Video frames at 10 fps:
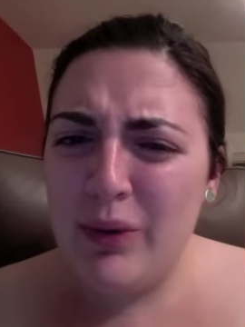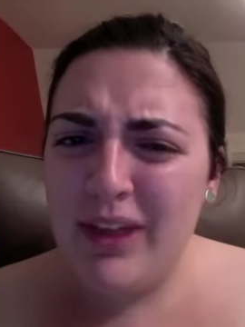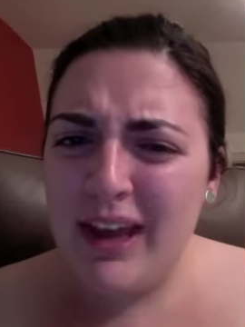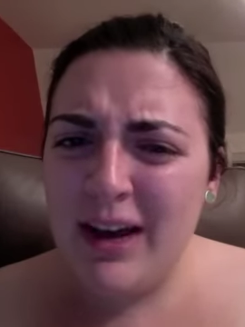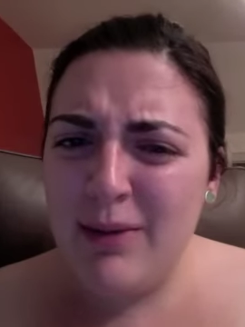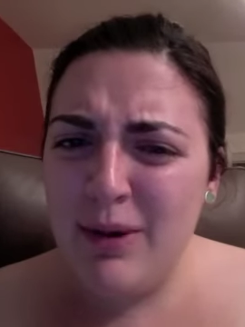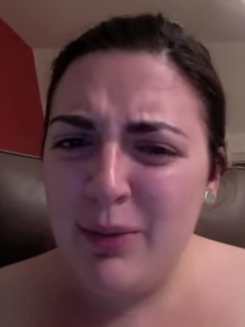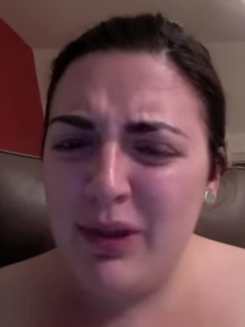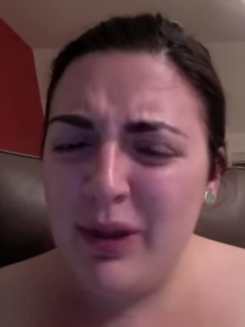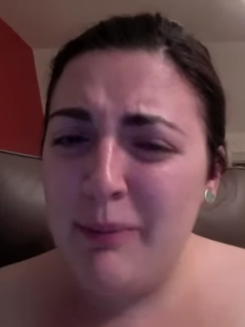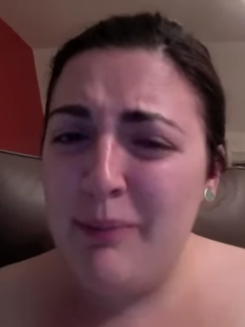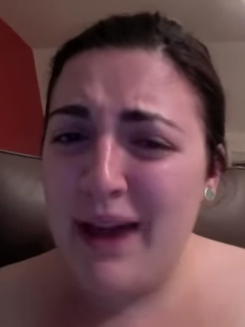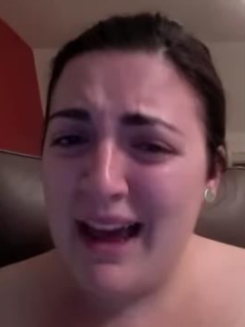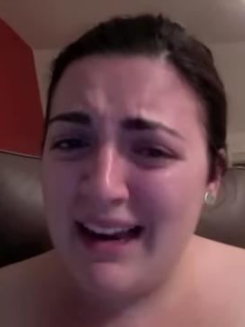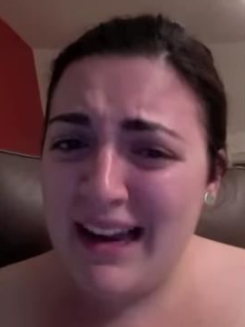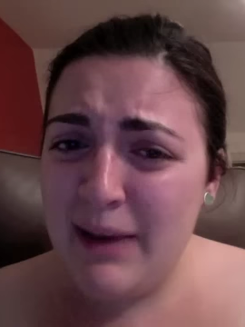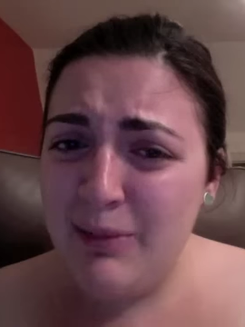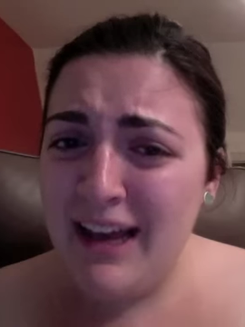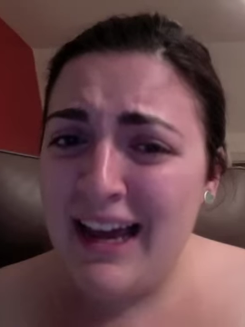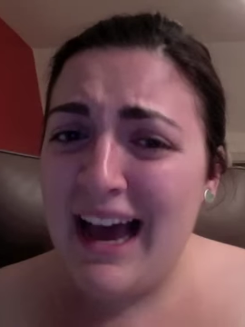would they come up with a band name
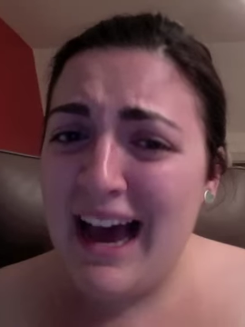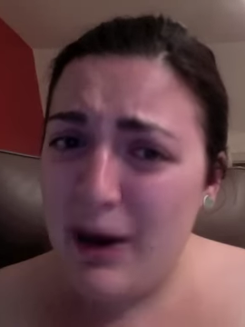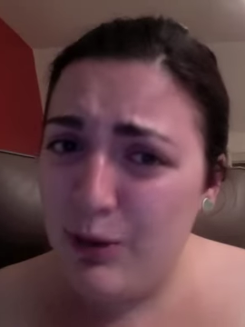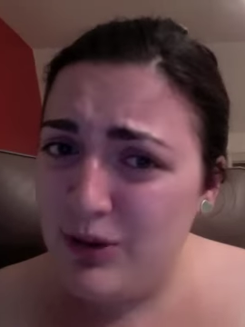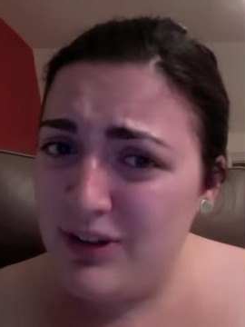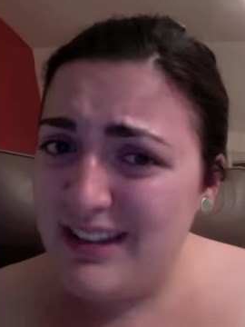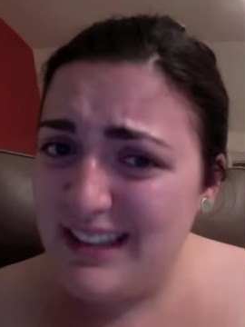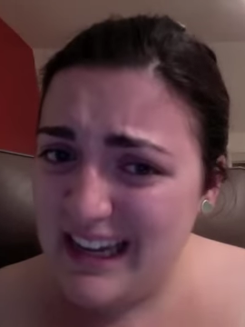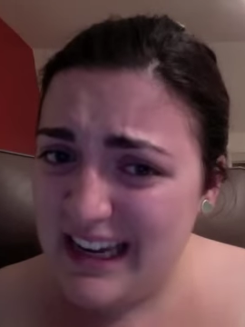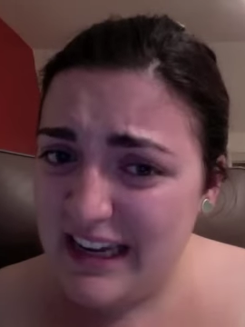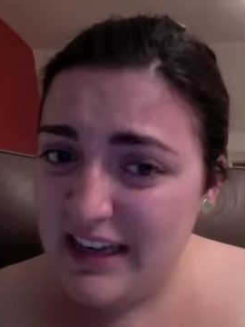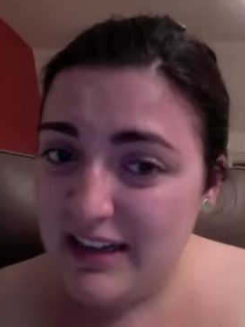like Owl City?